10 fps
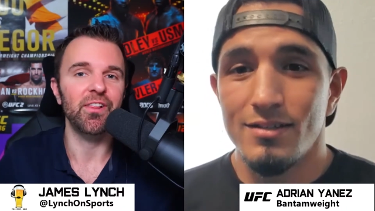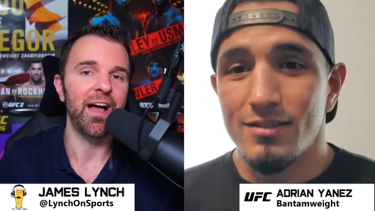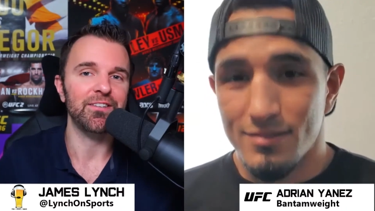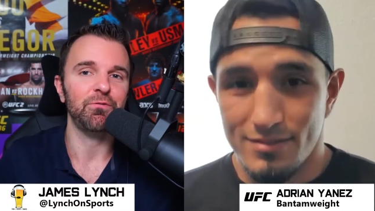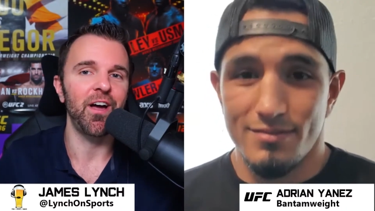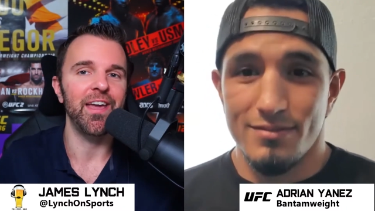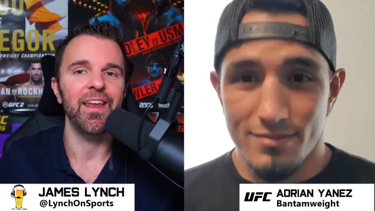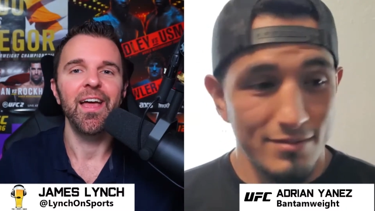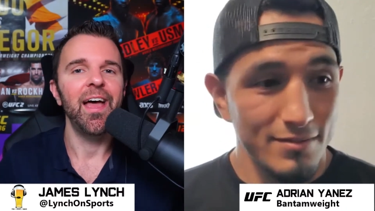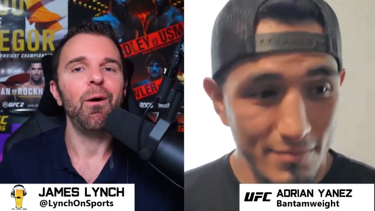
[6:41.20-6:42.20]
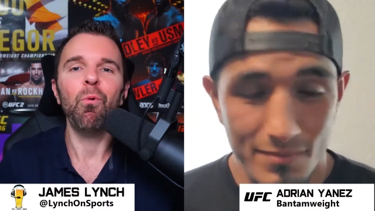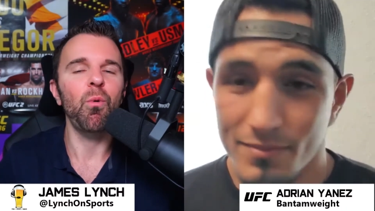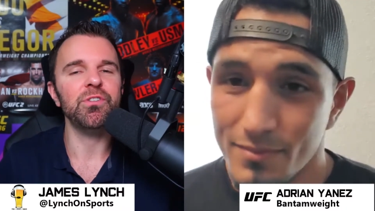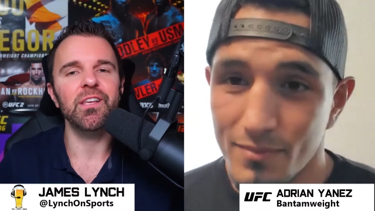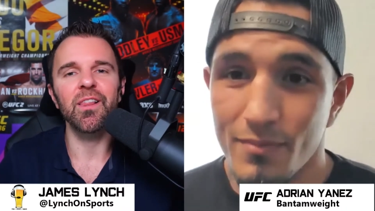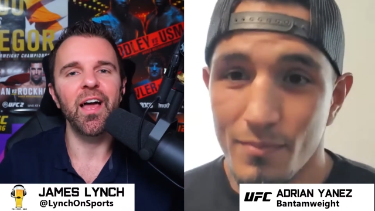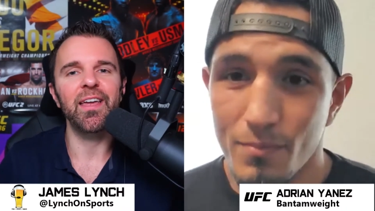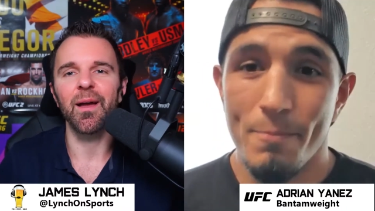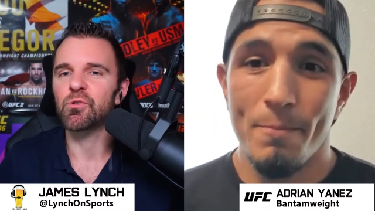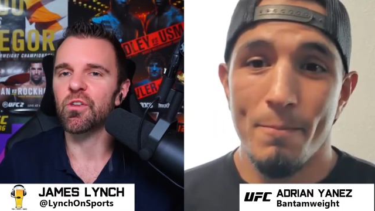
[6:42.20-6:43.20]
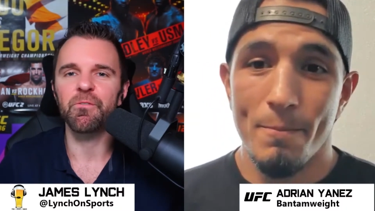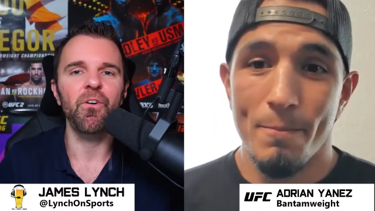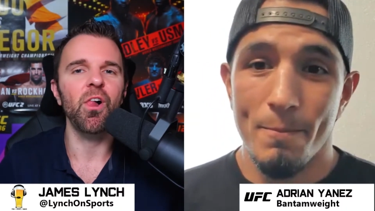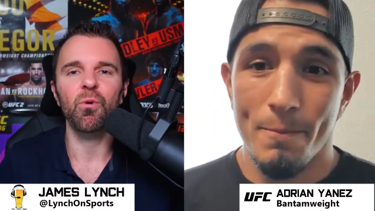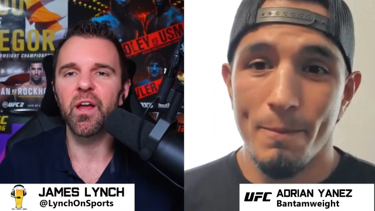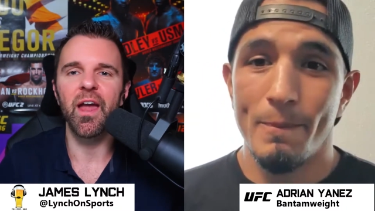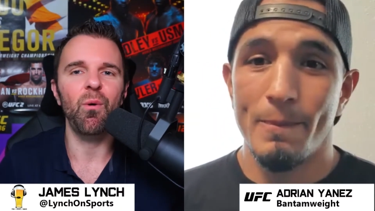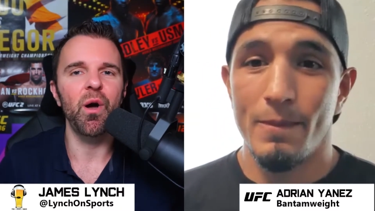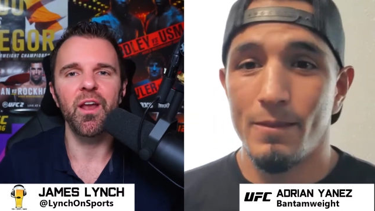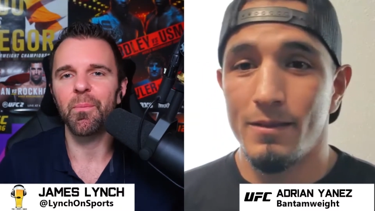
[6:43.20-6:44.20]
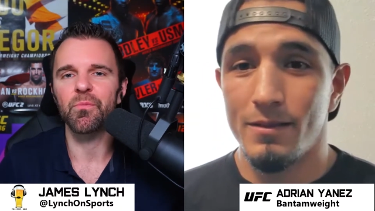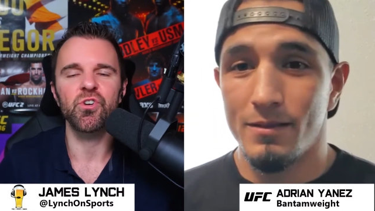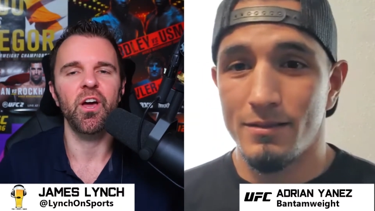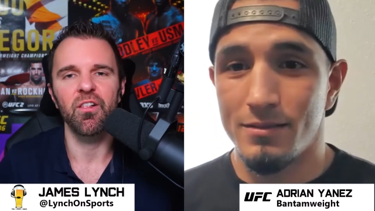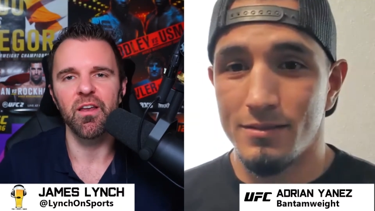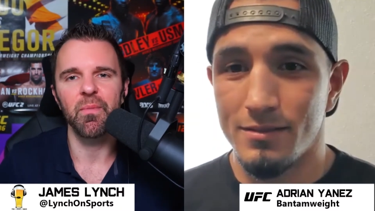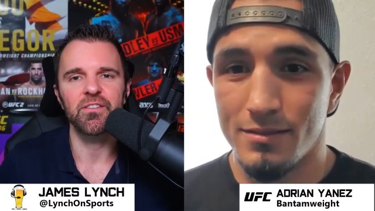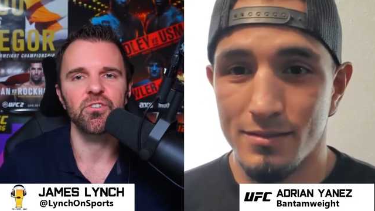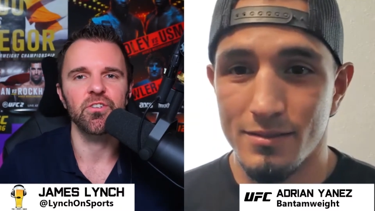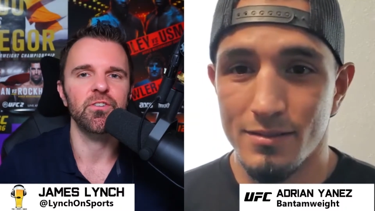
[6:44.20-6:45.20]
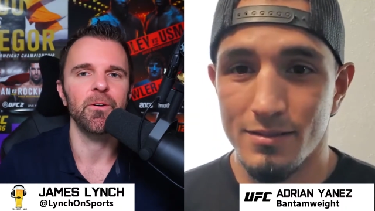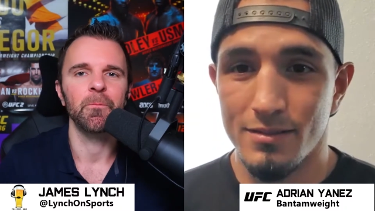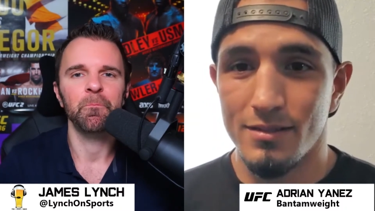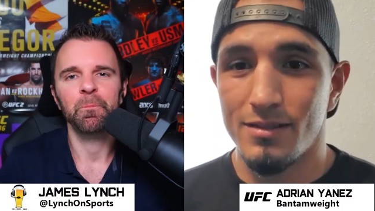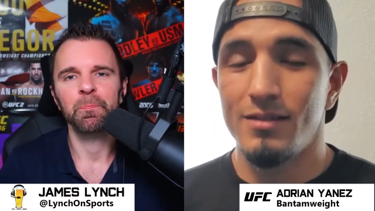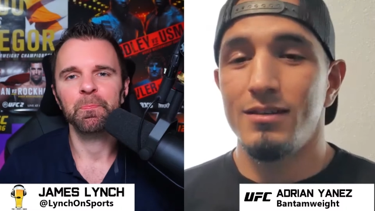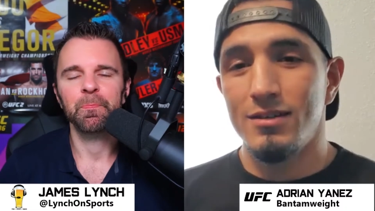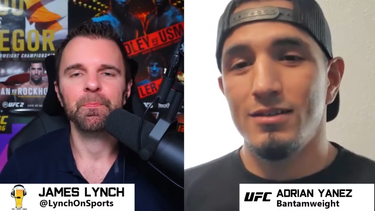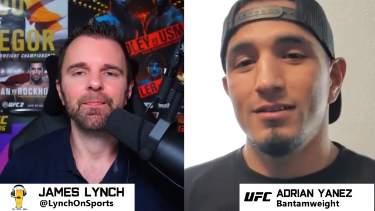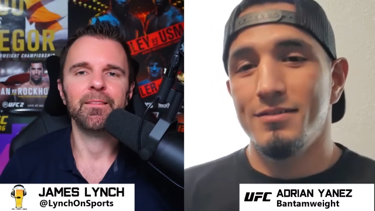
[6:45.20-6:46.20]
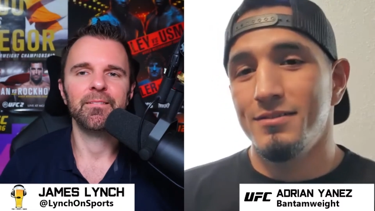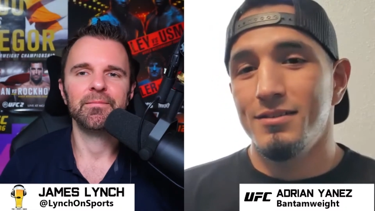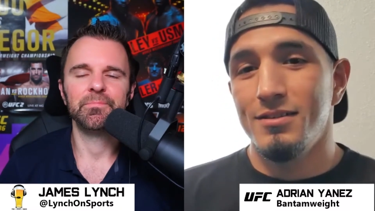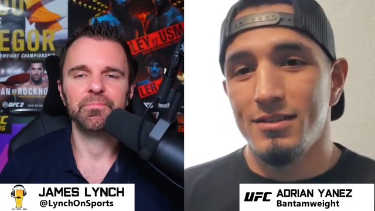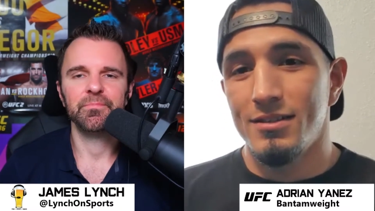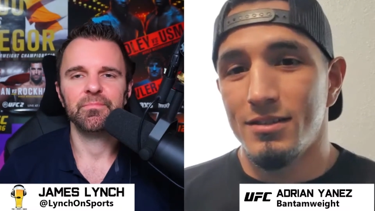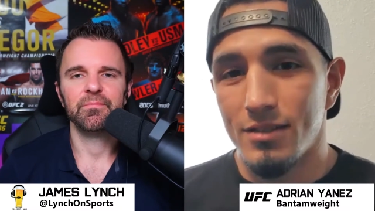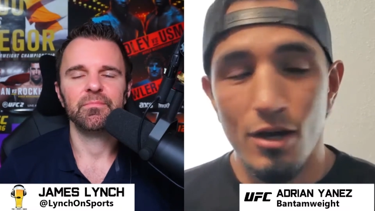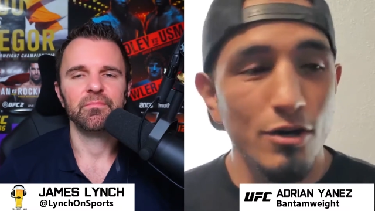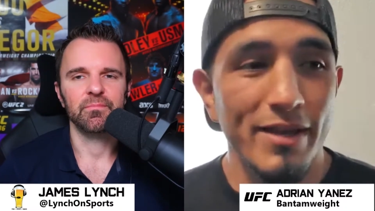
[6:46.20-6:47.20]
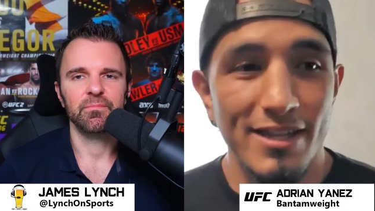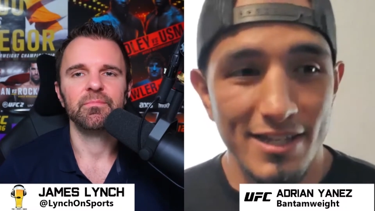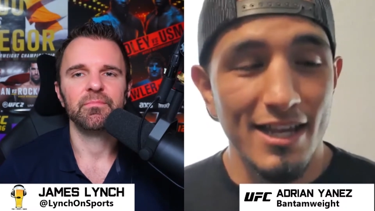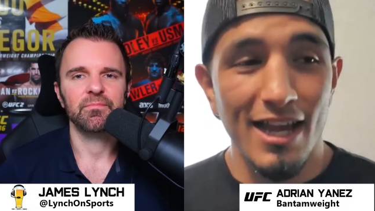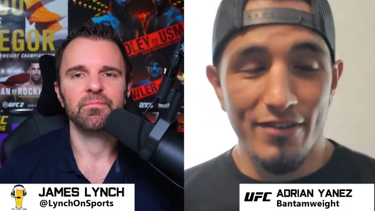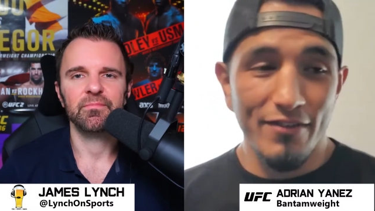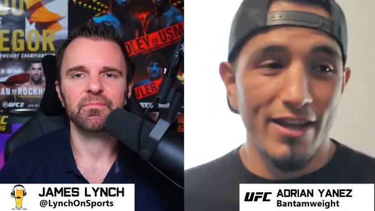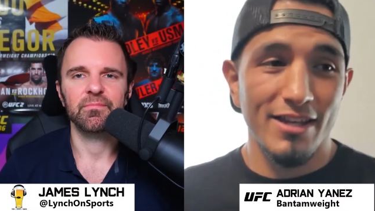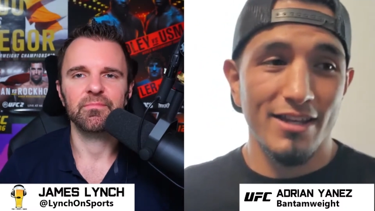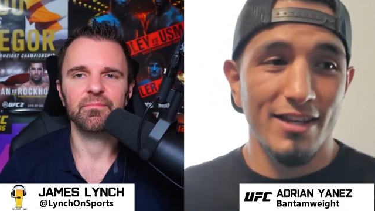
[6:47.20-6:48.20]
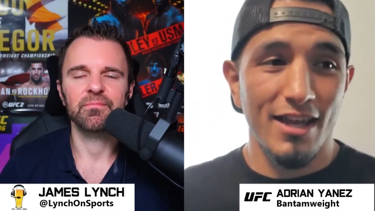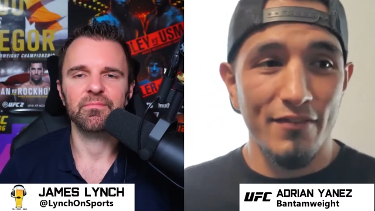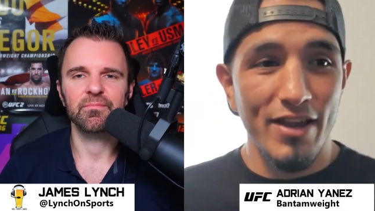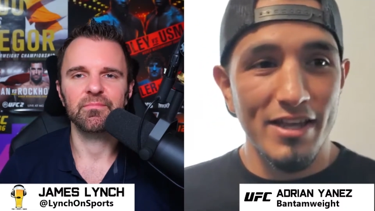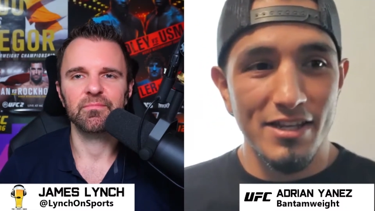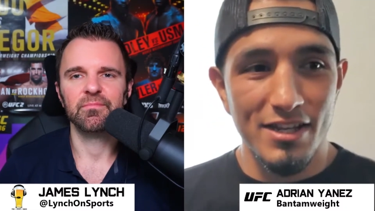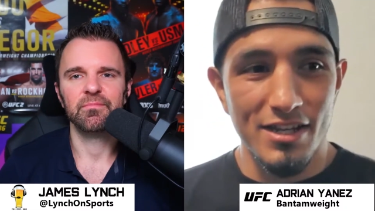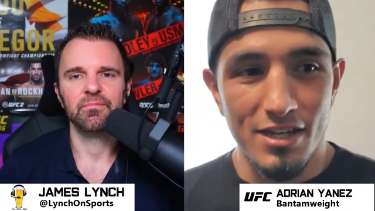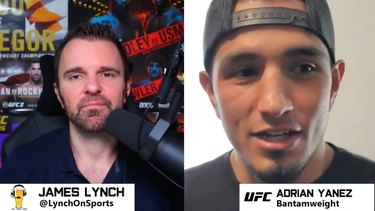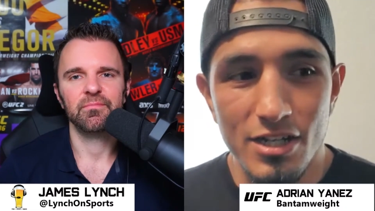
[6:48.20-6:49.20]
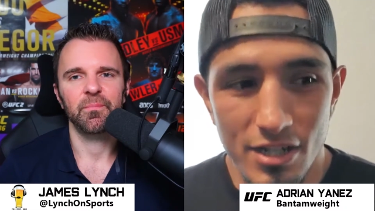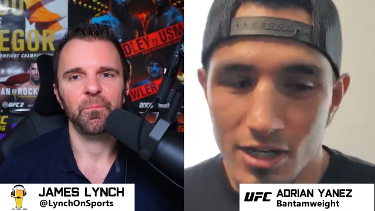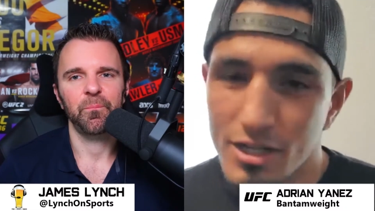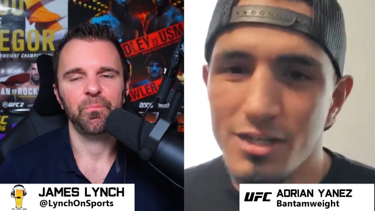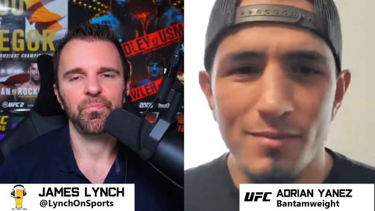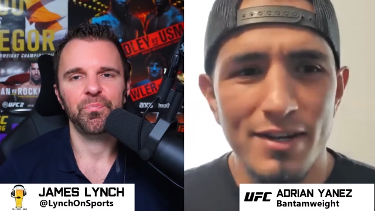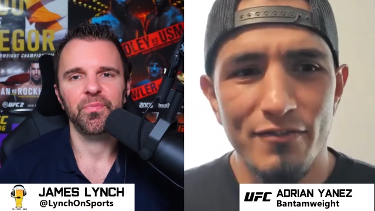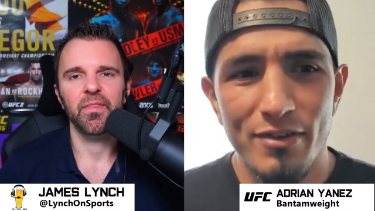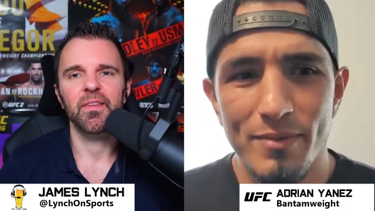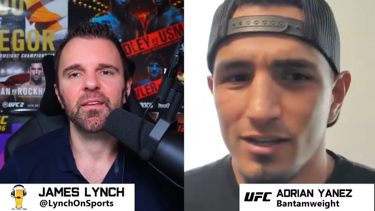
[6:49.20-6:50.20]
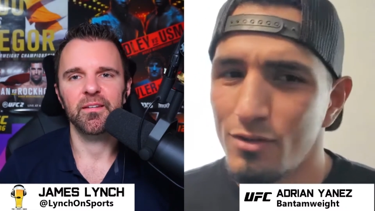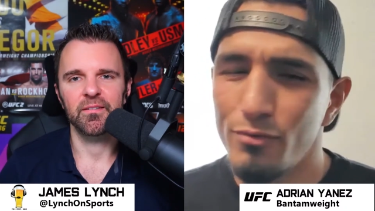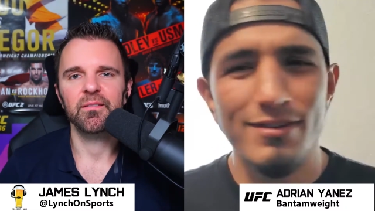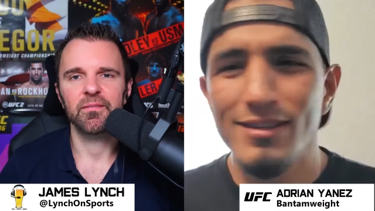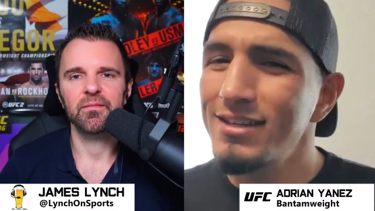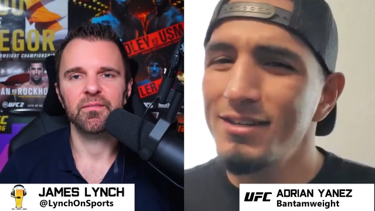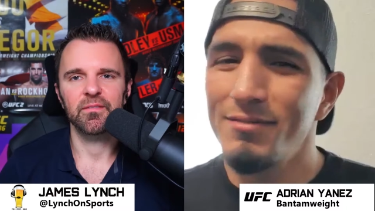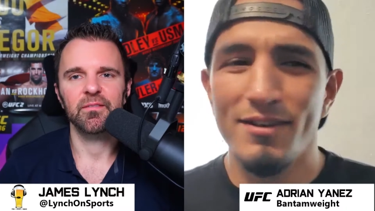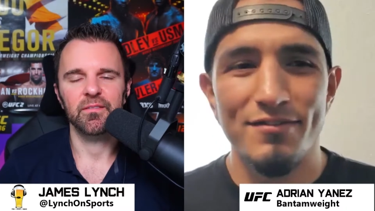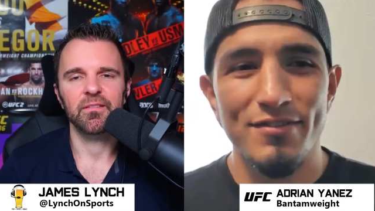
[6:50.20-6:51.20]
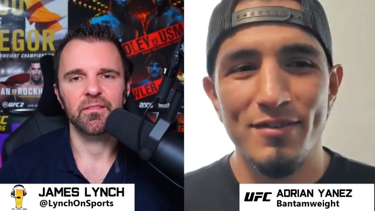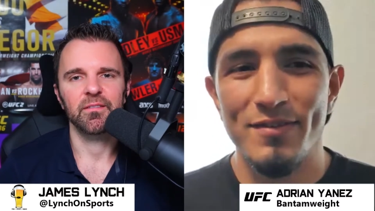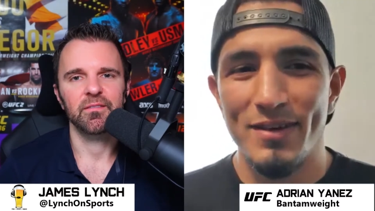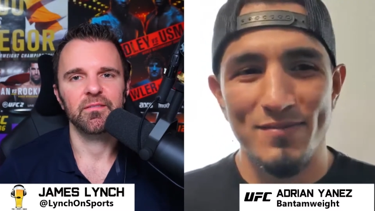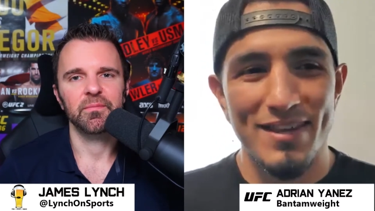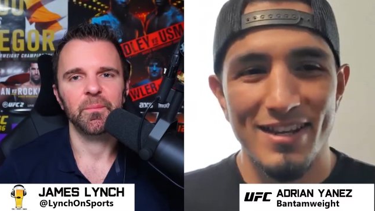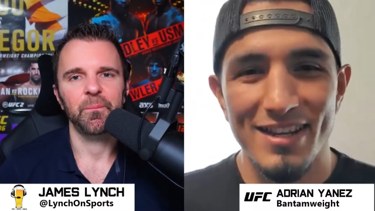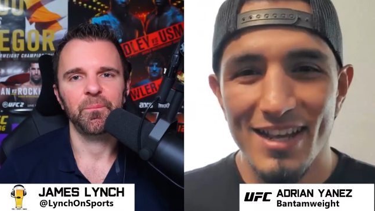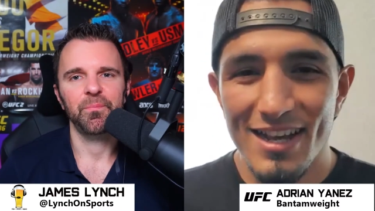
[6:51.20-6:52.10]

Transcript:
Speaker 1: last fight, what was it like? I'm sure the follower count went up. I'm sure you got a lot of messages too.
Speaker 2: Oh man, yeah, I've had a good amount of feedback, a really, really good amount of feedback, man.